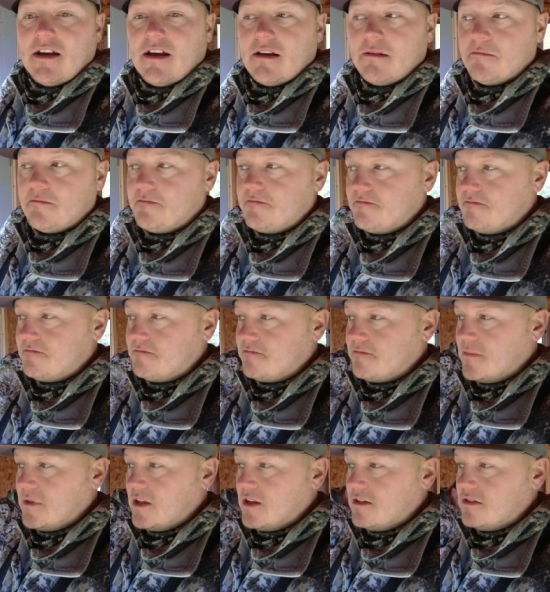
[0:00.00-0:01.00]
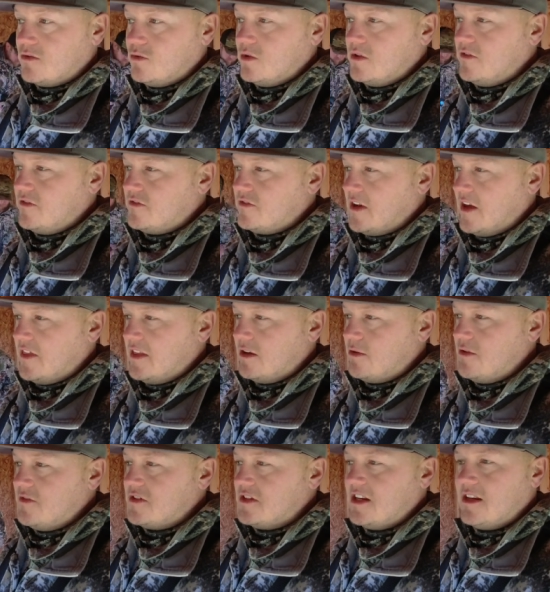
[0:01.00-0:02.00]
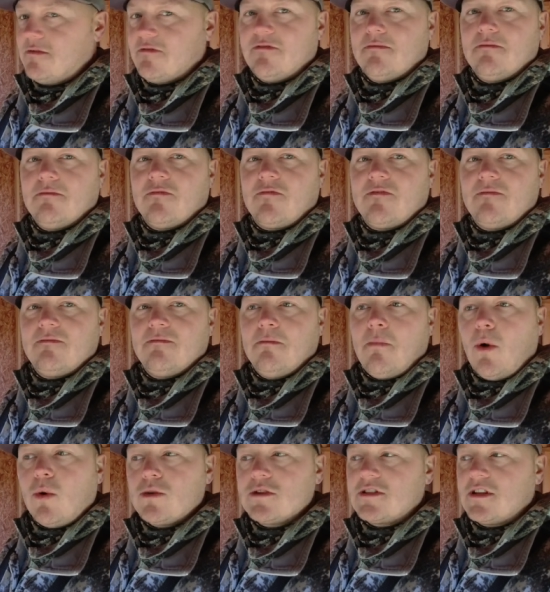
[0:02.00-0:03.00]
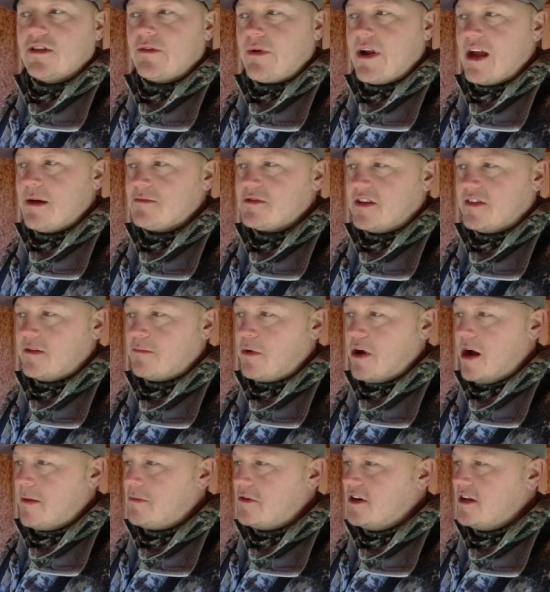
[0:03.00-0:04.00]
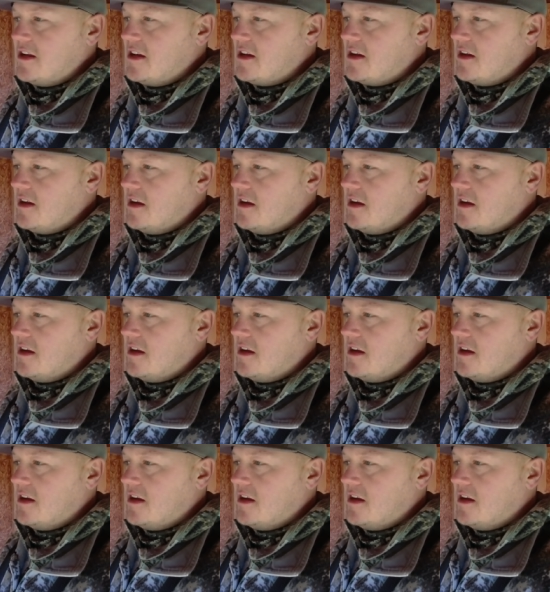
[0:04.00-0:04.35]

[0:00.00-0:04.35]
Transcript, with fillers: Um, so we've, I think we've seen most of the rams on the property